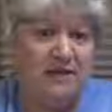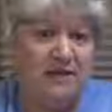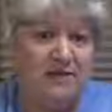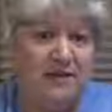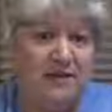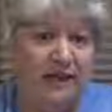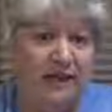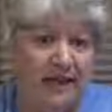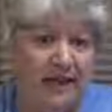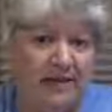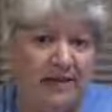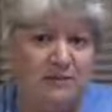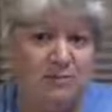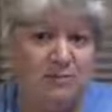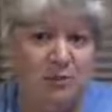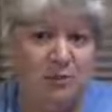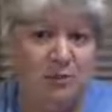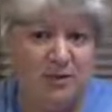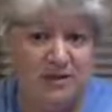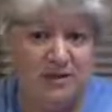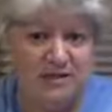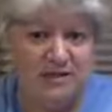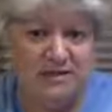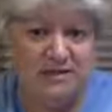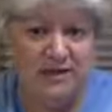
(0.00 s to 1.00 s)
of the last
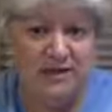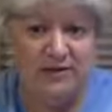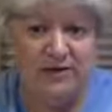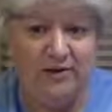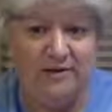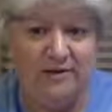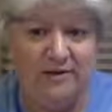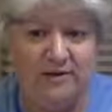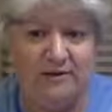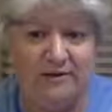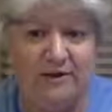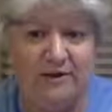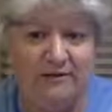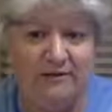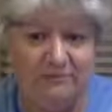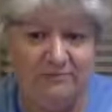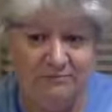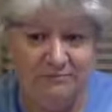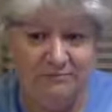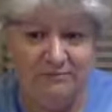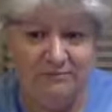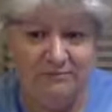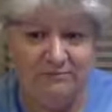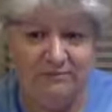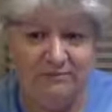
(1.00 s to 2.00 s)
book in the series, so I
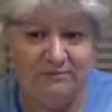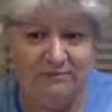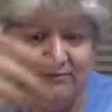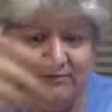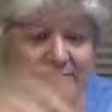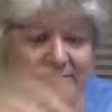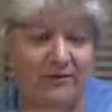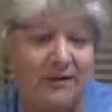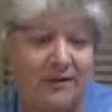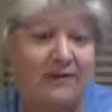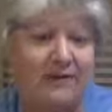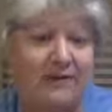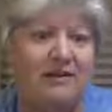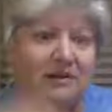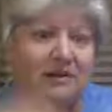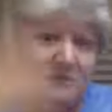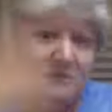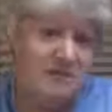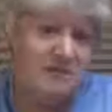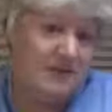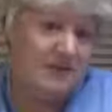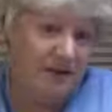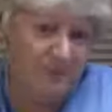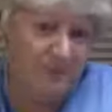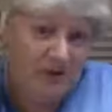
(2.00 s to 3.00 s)
figured I'm
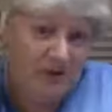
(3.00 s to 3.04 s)
just going to